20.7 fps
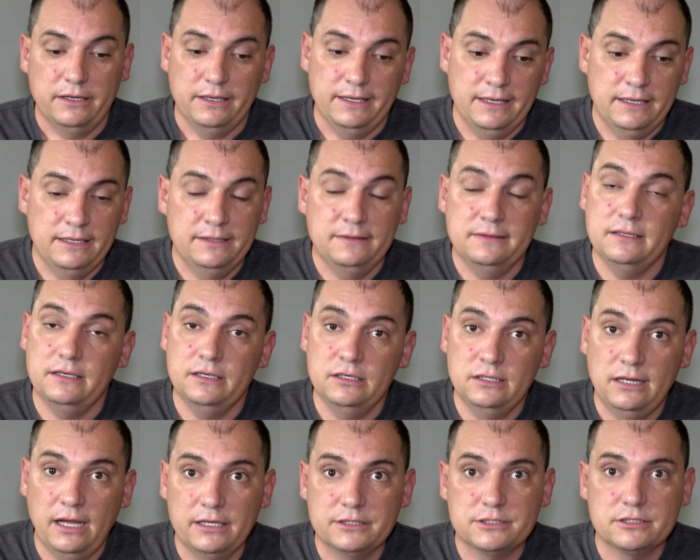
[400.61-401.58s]
and
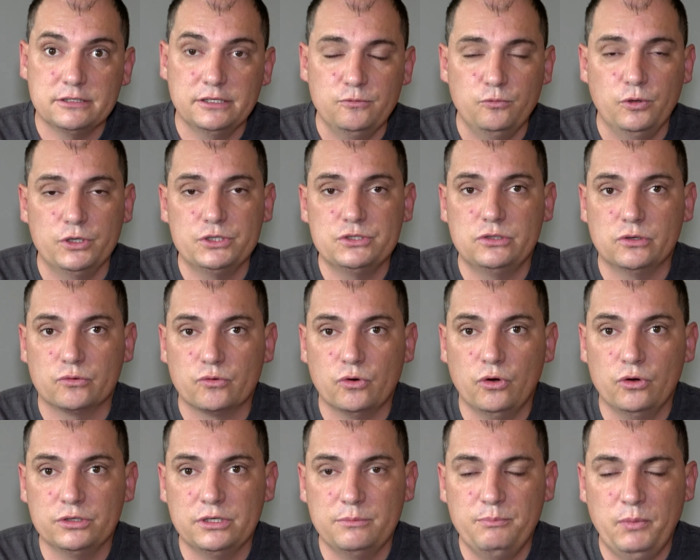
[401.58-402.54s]
it actually was the
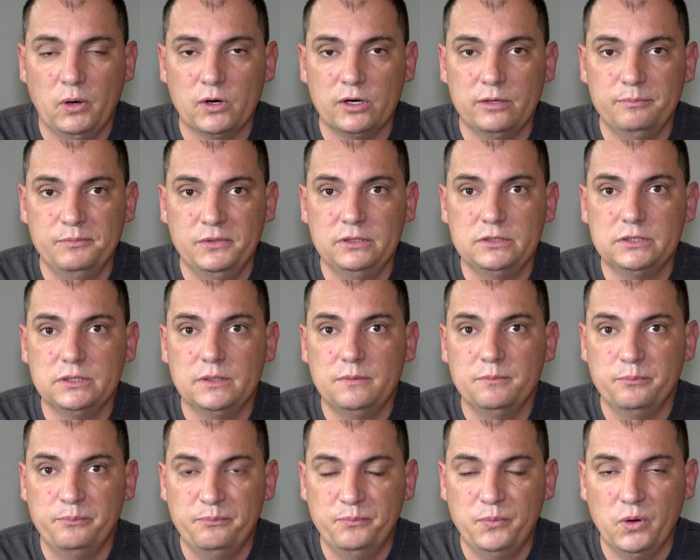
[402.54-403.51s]
wrong department,
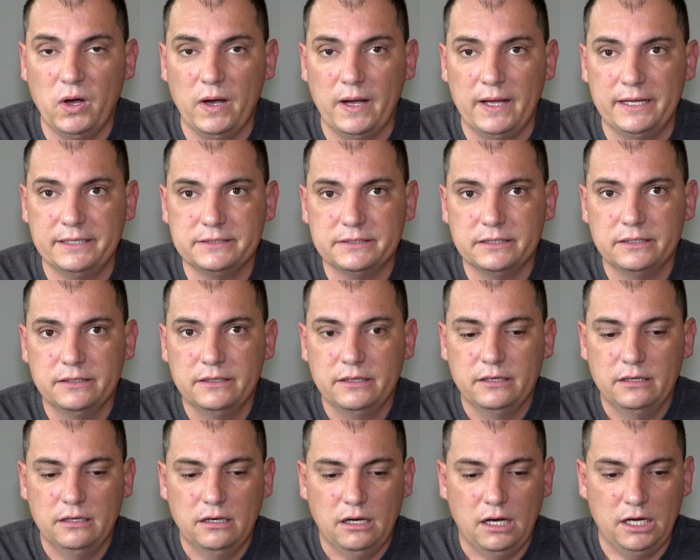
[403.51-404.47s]
but
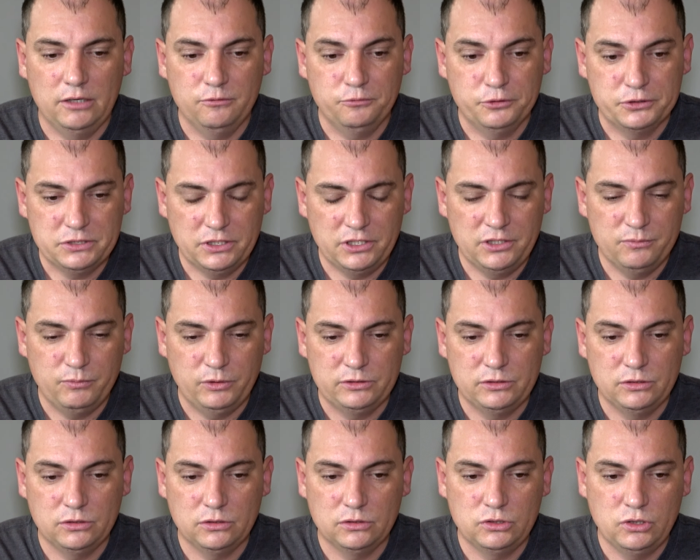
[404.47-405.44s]
I was able
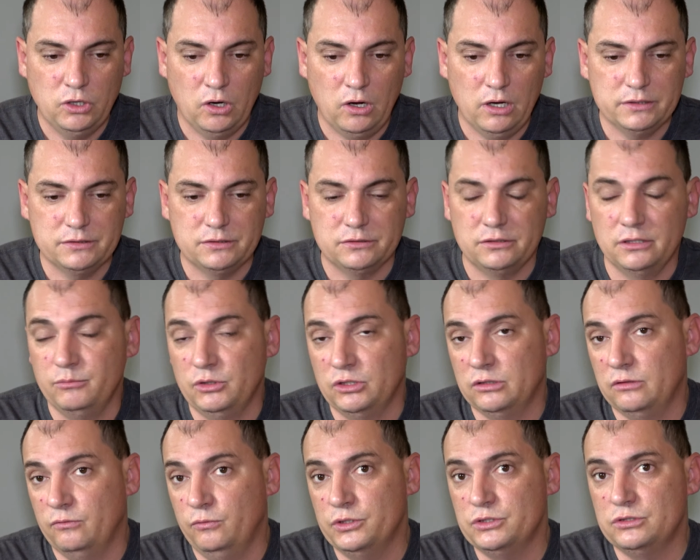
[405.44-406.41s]
to talk to them,
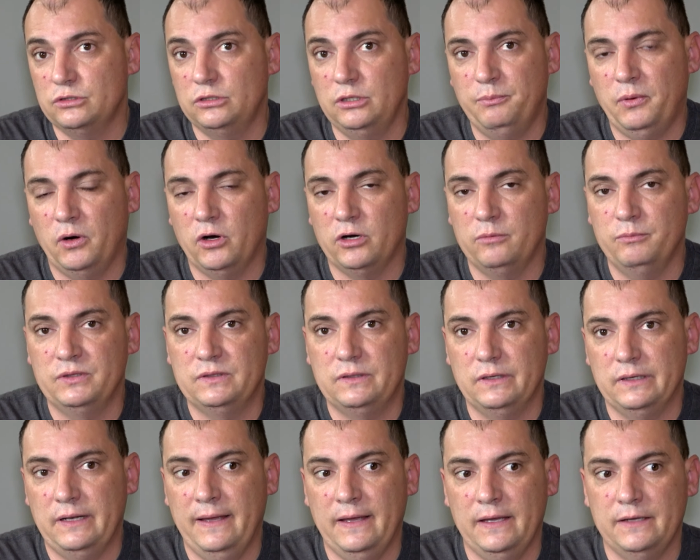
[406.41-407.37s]
and it was the department
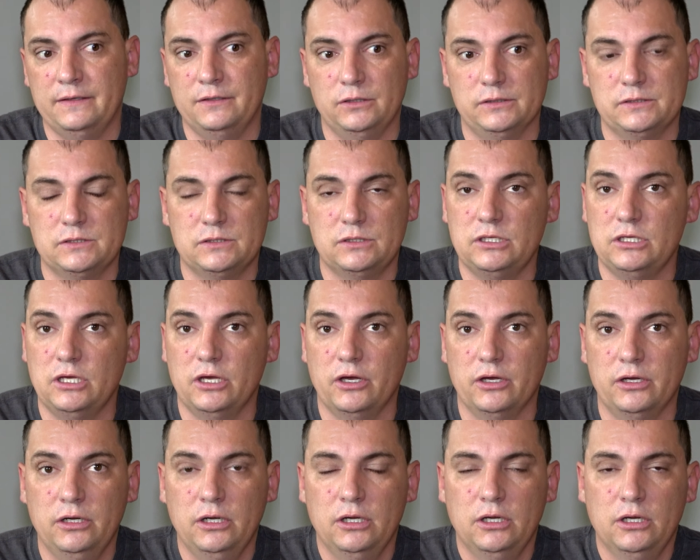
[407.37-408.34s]
that handles
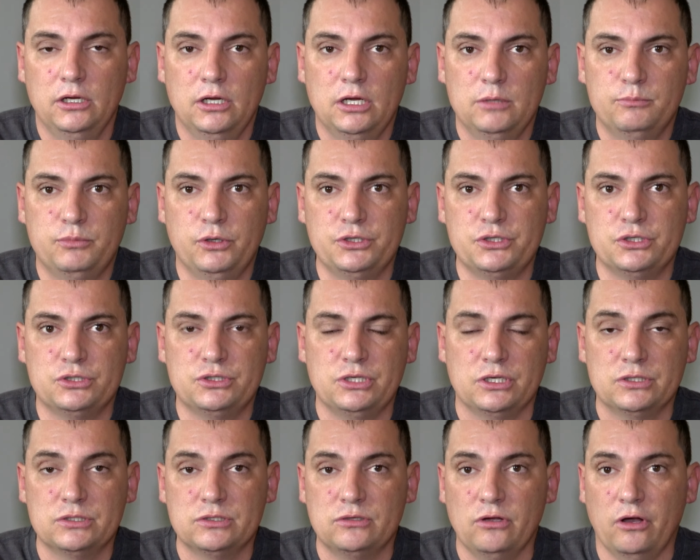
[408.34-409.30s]
the
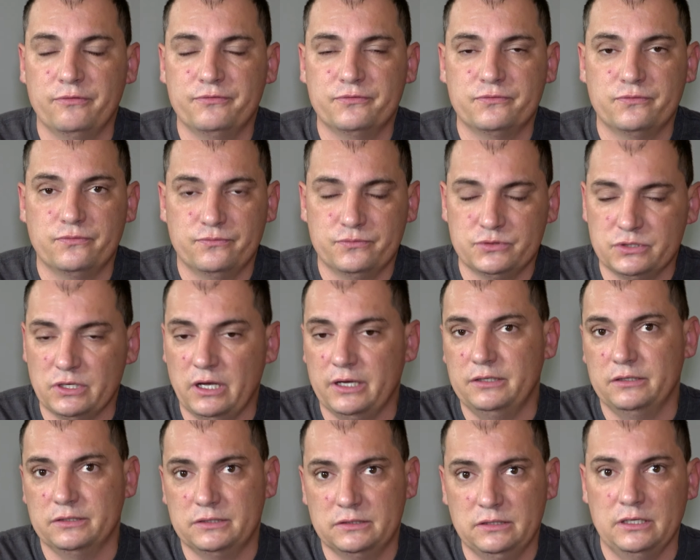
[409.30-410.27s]
purchasing stuff
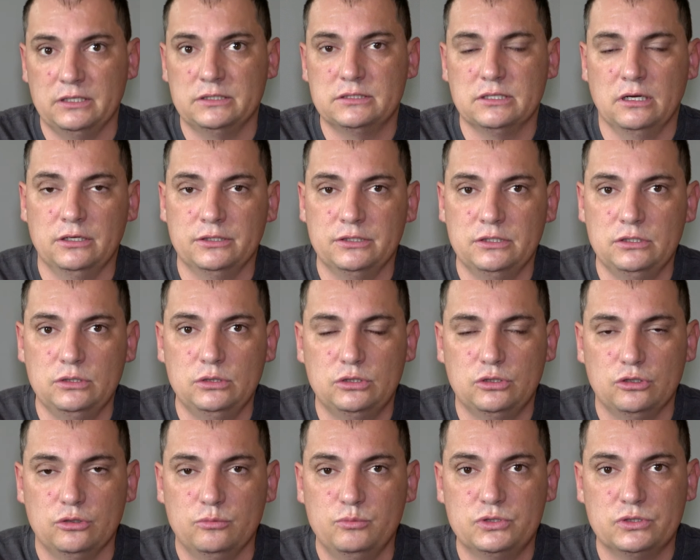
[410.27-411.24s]
side of things on
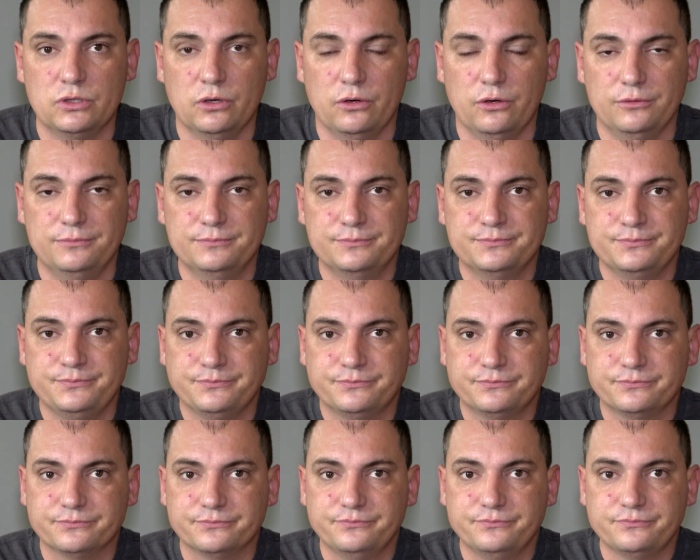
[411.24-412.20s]
YouTube. So
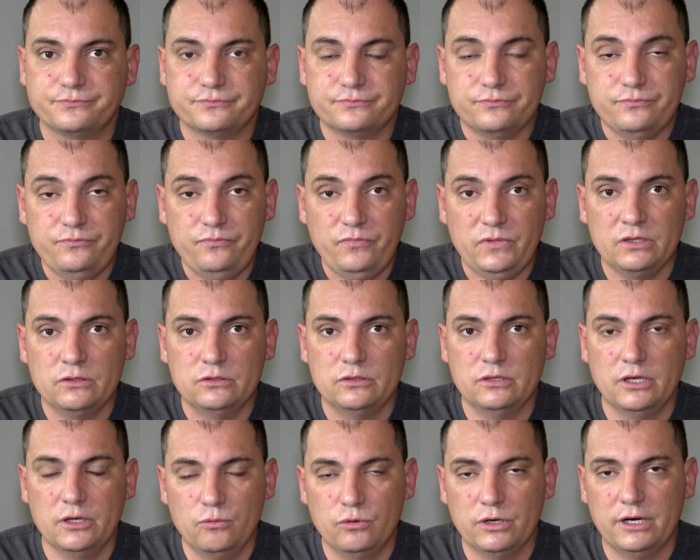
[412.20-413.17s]

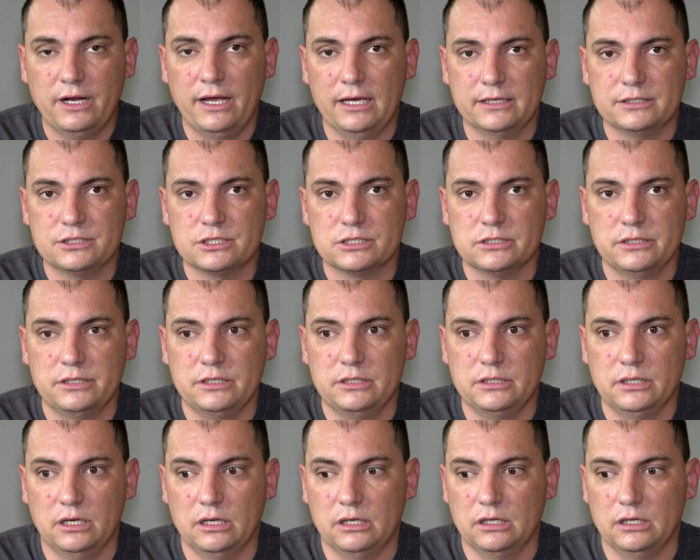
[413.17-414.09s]
they were actually